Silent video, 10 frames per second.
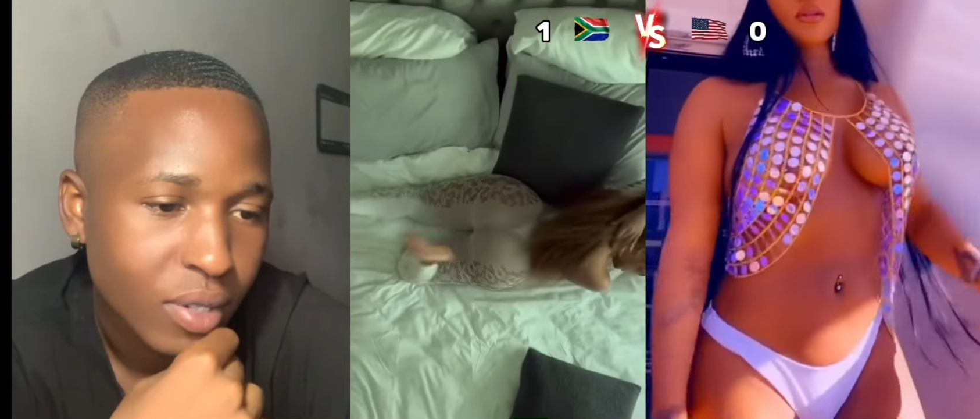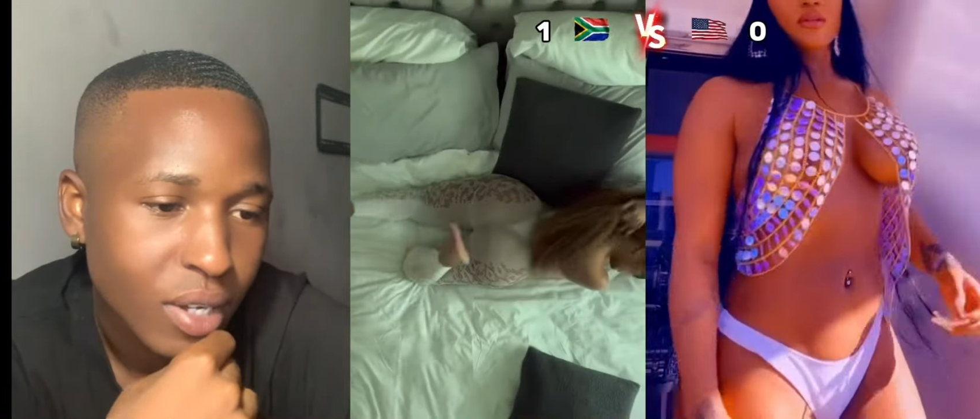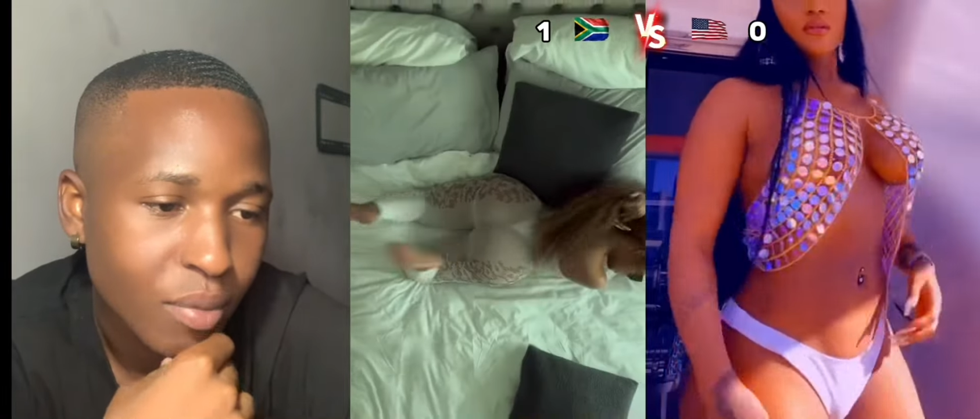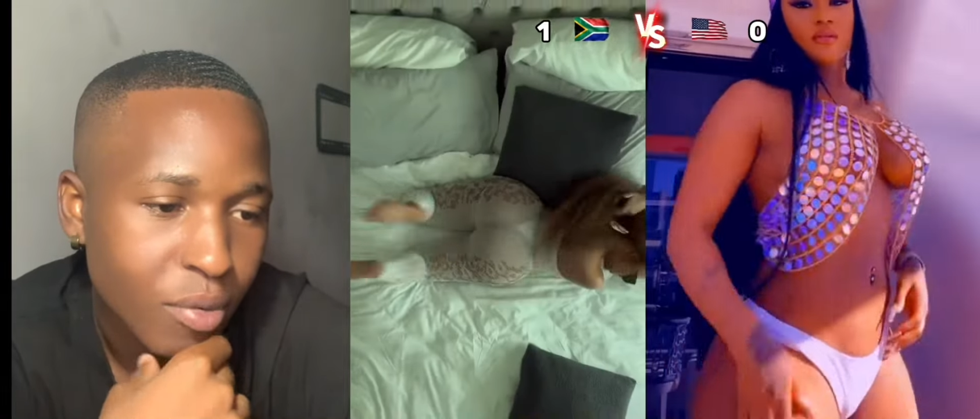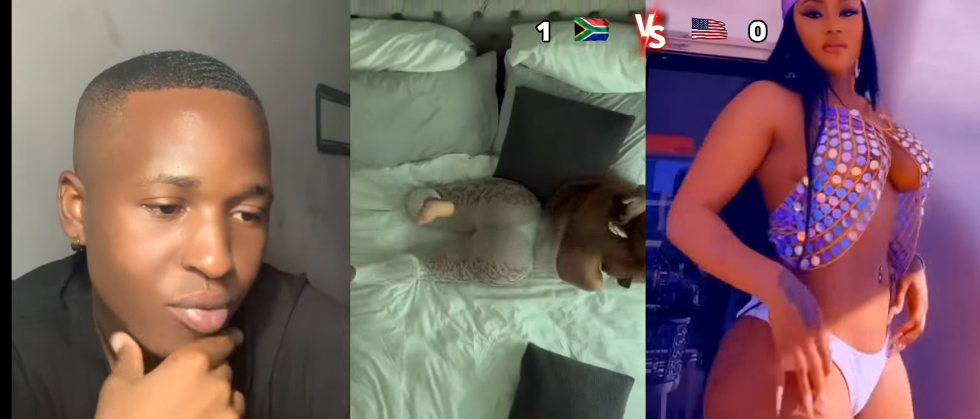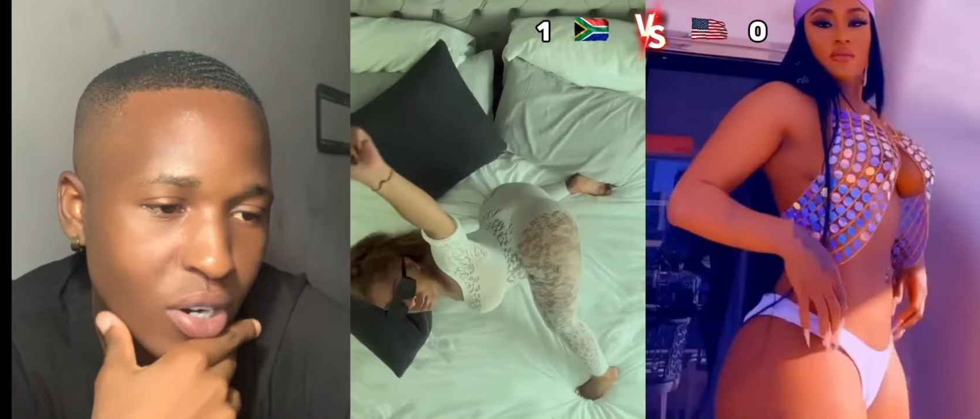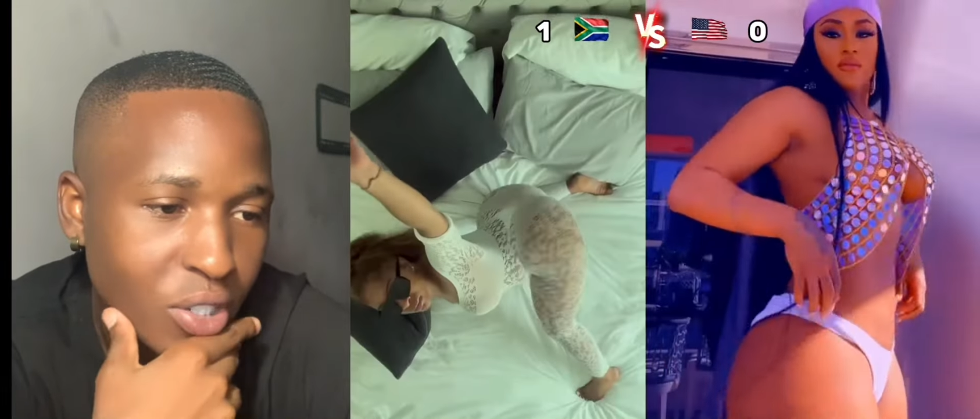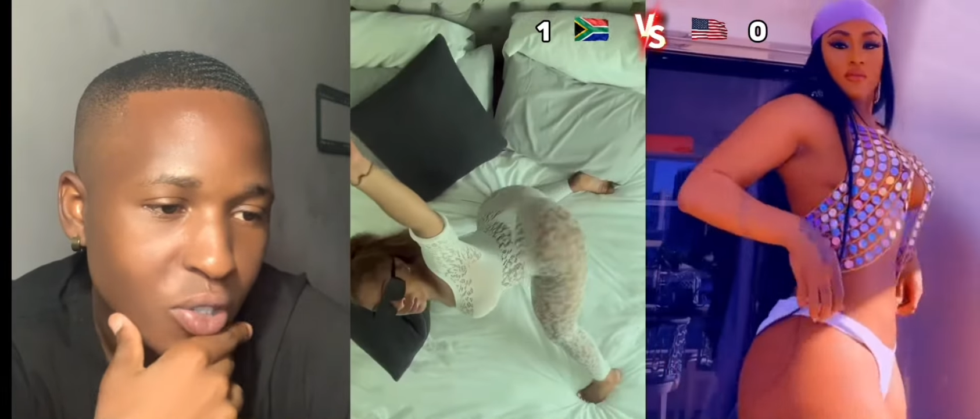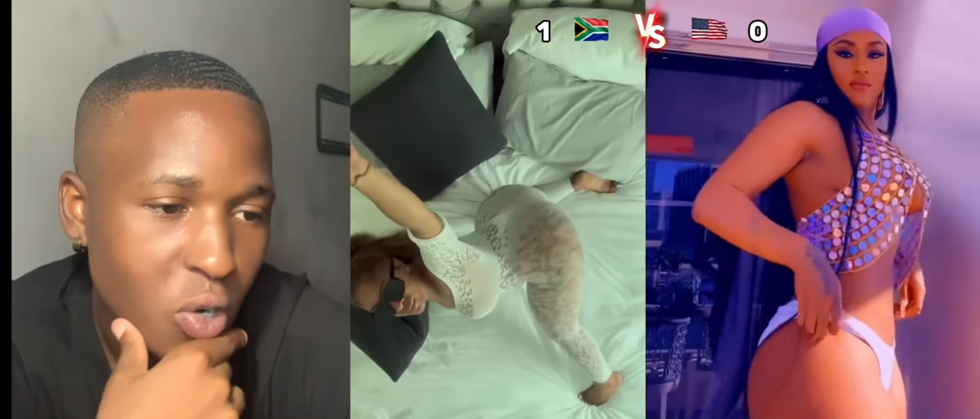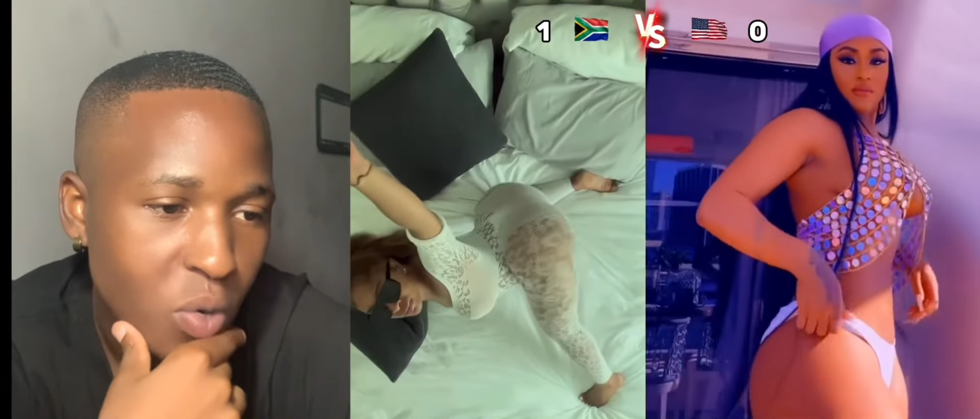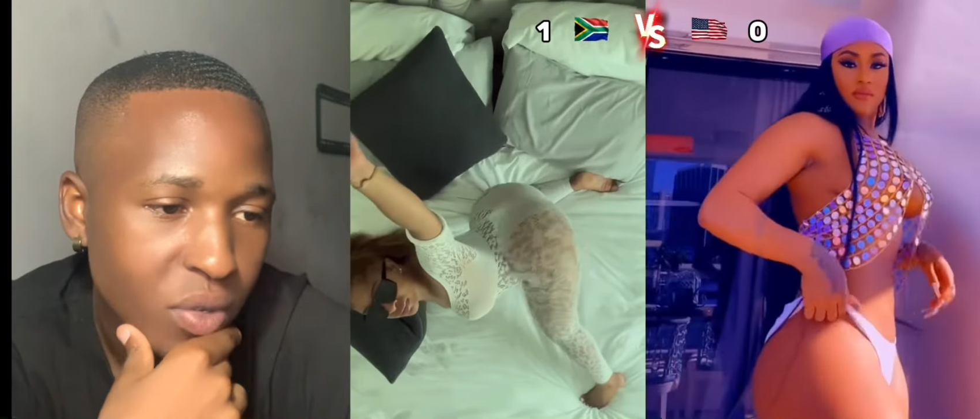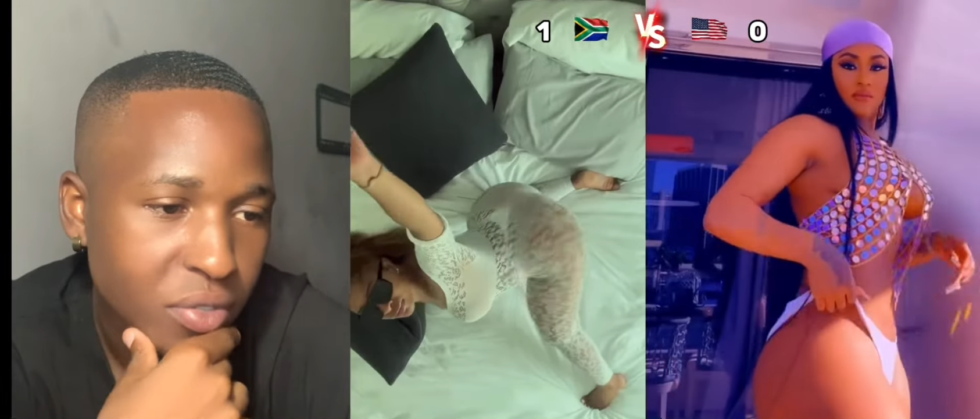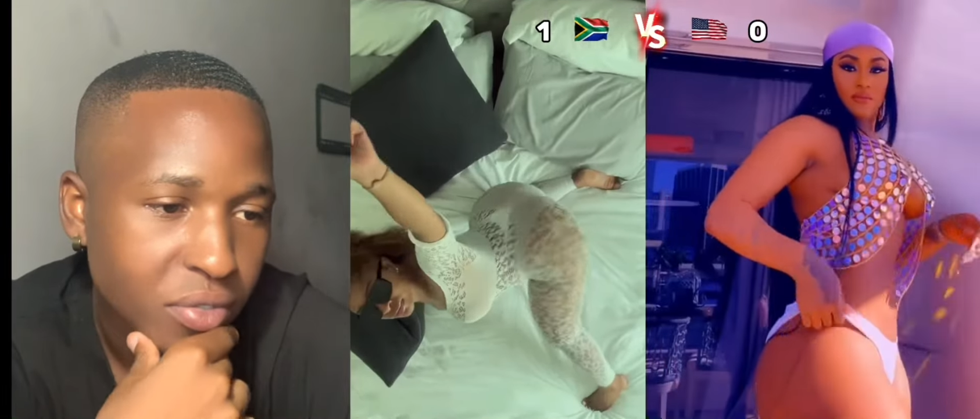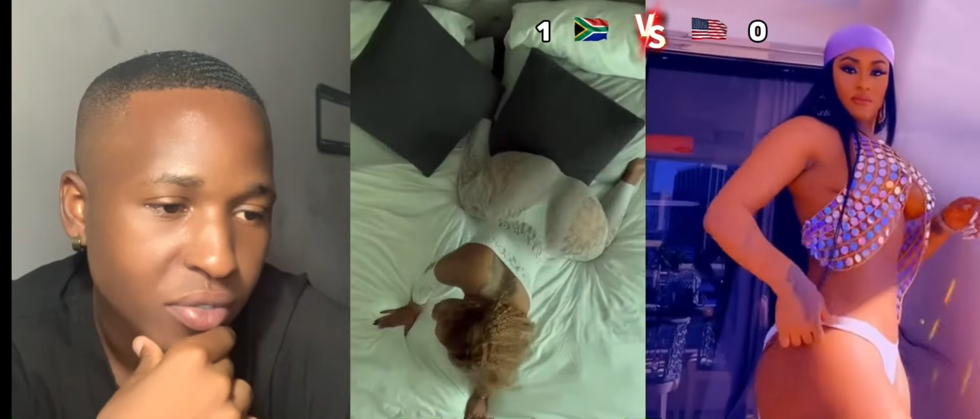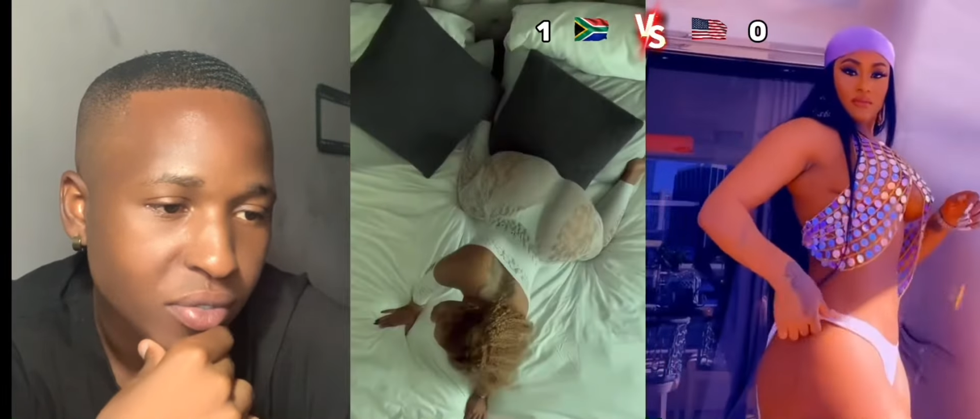I'ma probably go
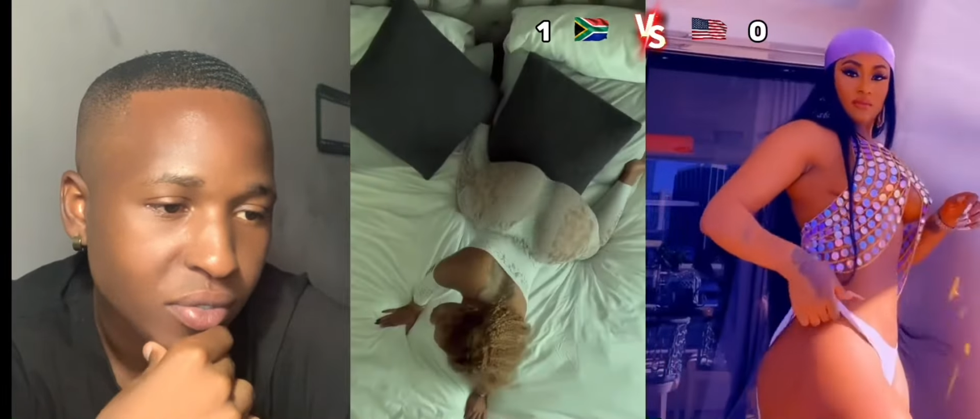with,